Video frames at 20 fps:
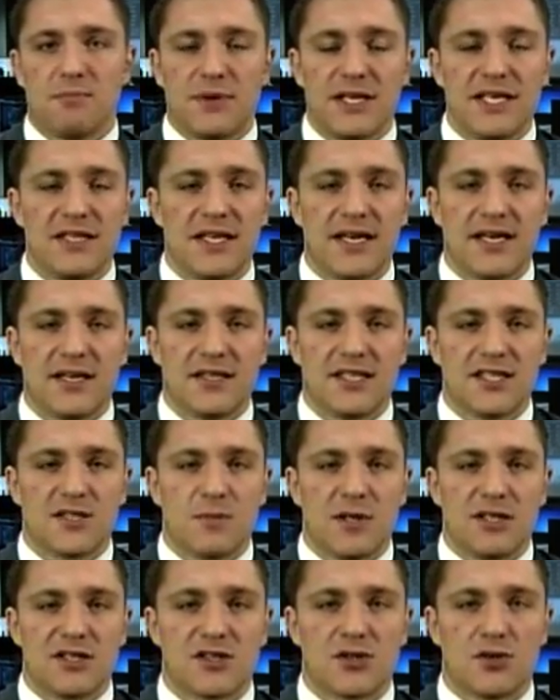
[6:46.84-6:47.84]
beat that, and that's
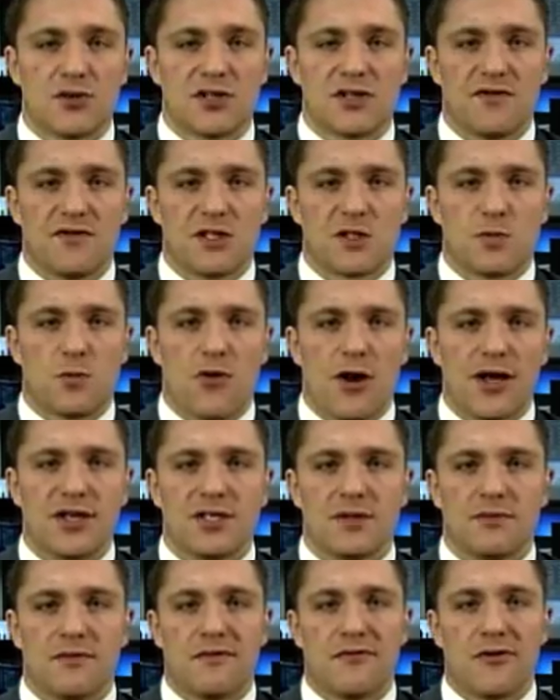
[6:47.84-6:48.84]
been a source of
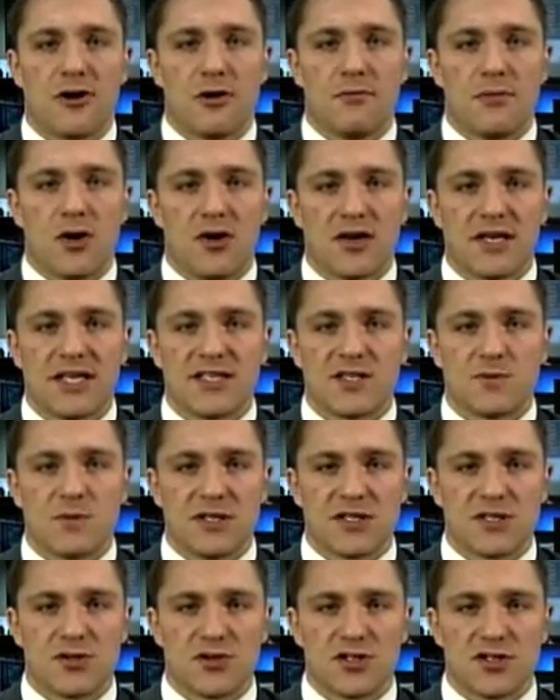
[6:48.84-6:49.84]
inspiration for our market. It's
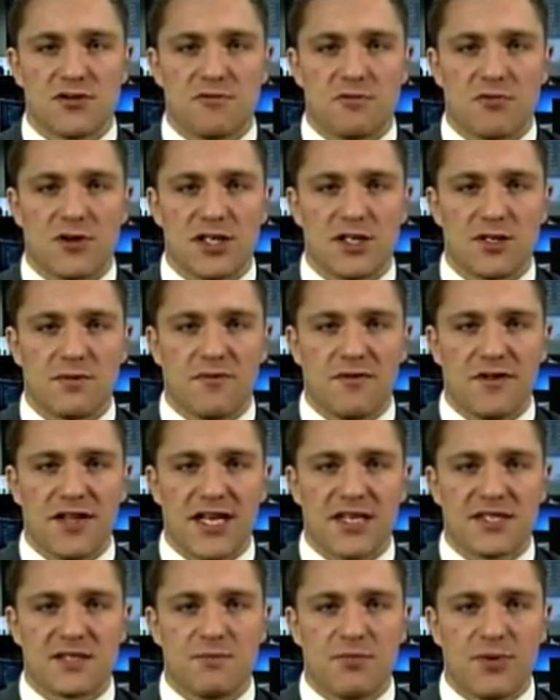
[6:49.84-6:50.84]
been a source of inspiration for
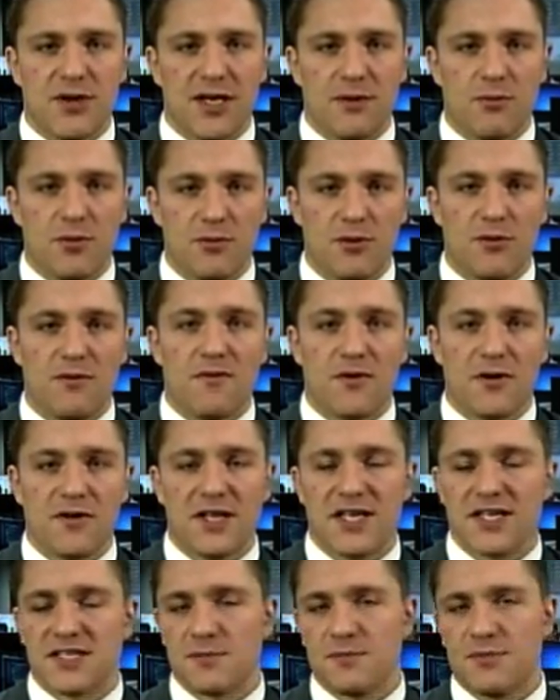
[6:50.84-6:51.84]
the S&P, and we will follow
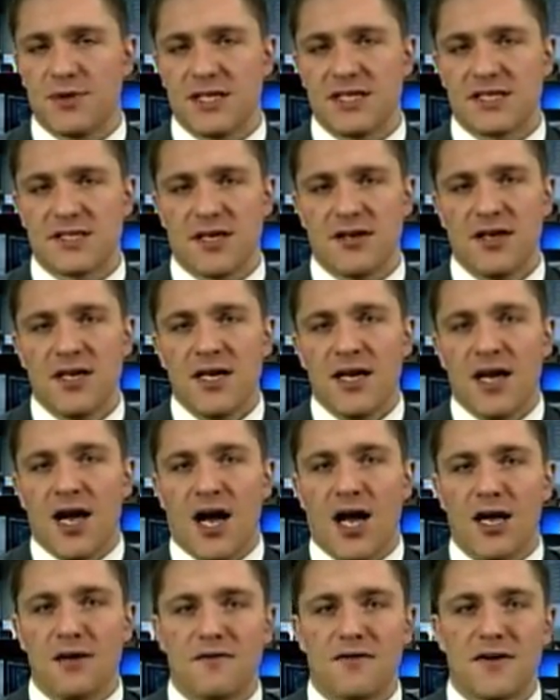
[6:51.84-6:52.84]
the S&P. So
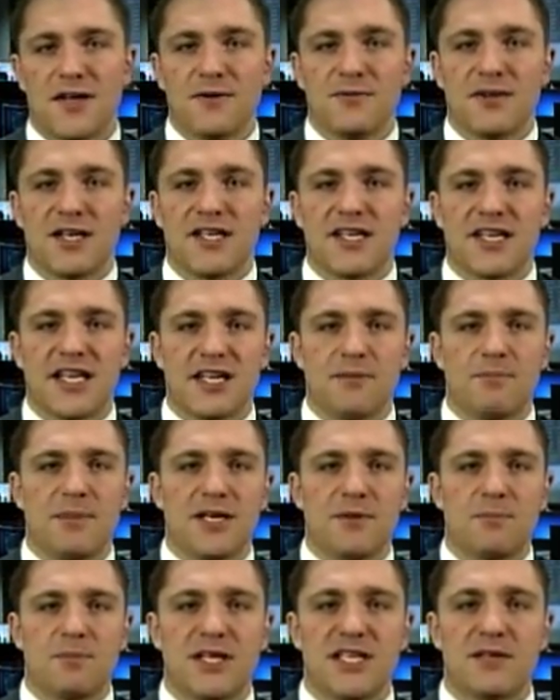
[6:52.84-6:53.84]
hopefully we're going to get a
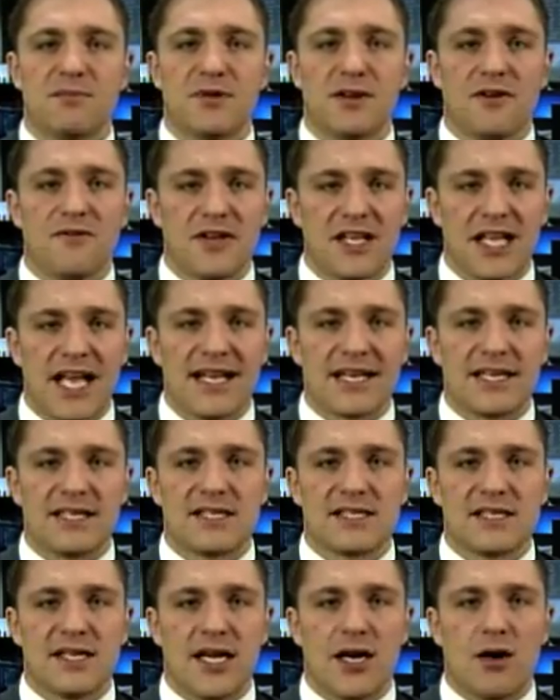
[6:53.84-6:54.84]
better beat, but I think
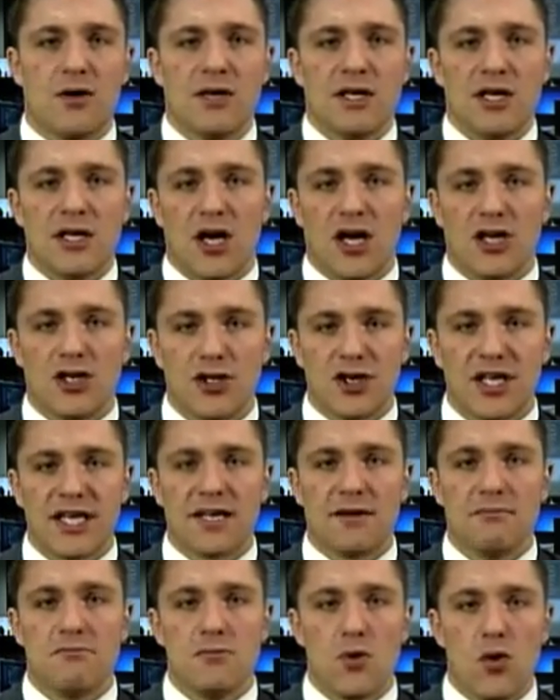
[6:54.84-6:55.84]
analysts now are
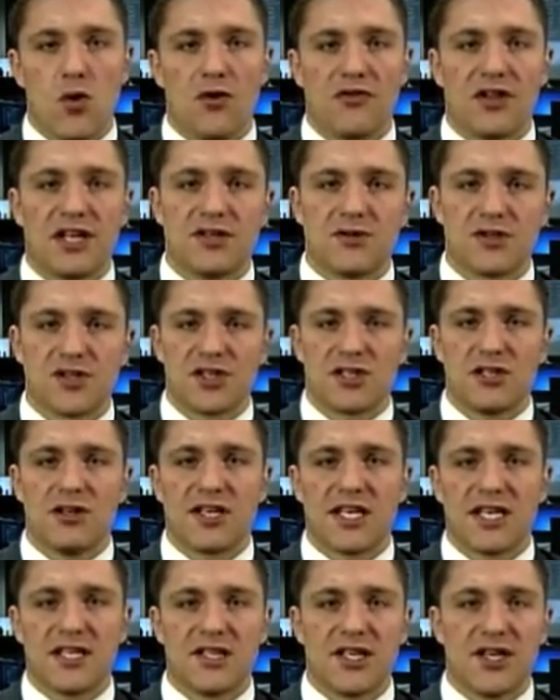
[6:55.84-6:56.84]
looking at more. They're not just
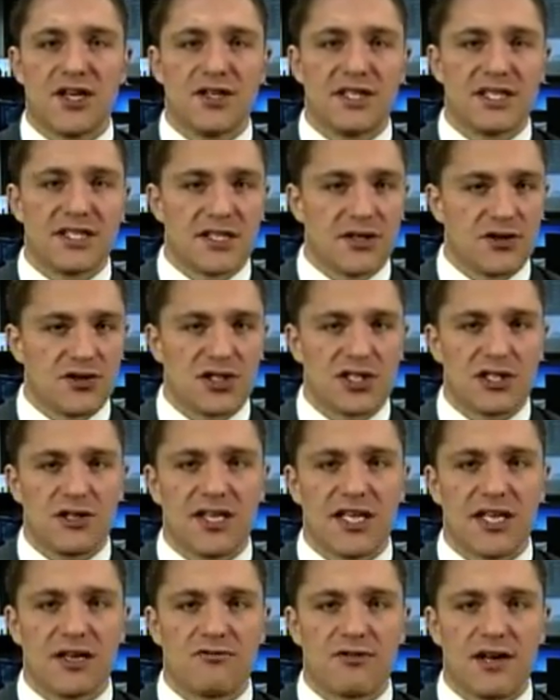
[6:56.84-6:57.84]
looking at the earnings, they're not just
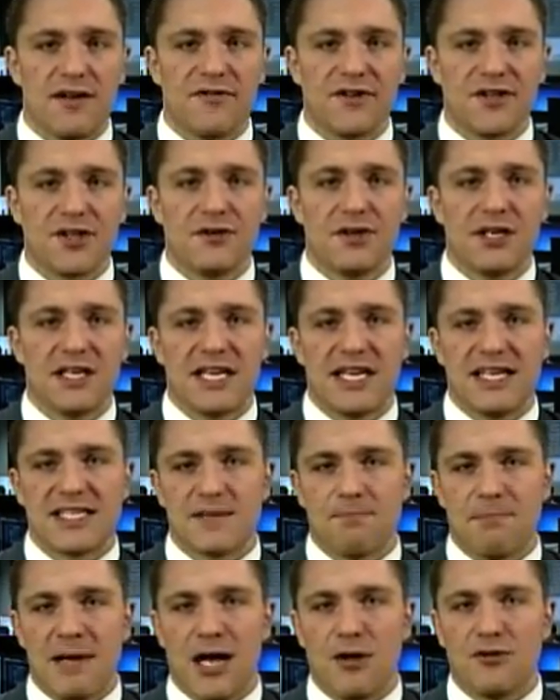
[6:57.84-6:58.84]
looking at revenue.
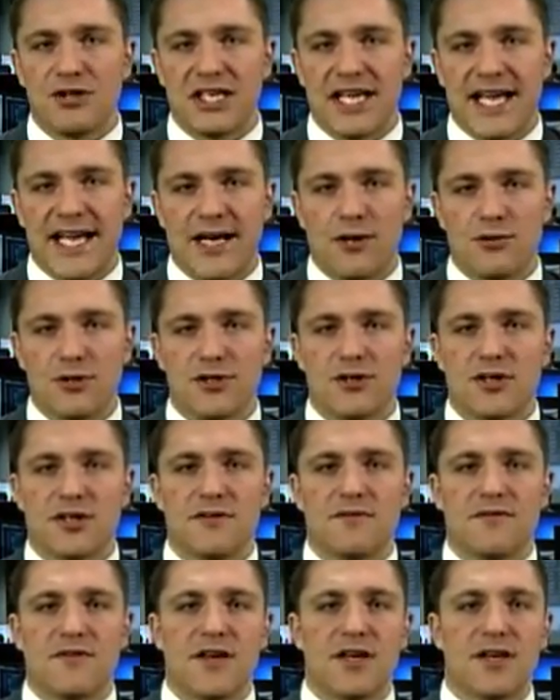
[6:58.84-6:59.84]
It's about the outlook
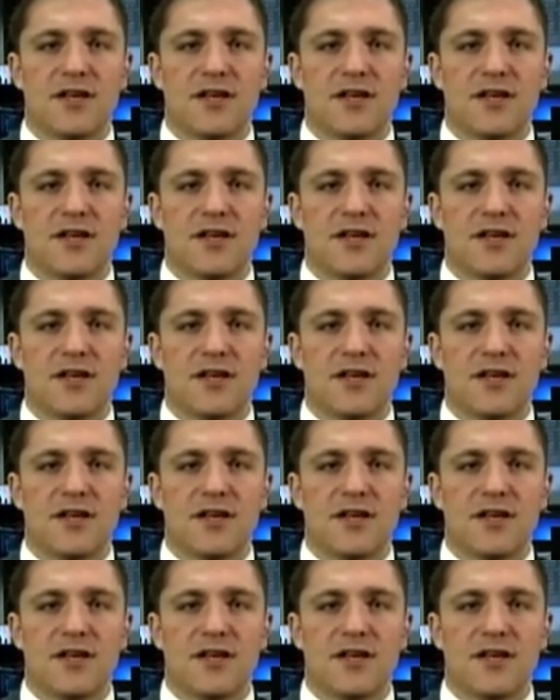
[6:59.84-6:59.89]
of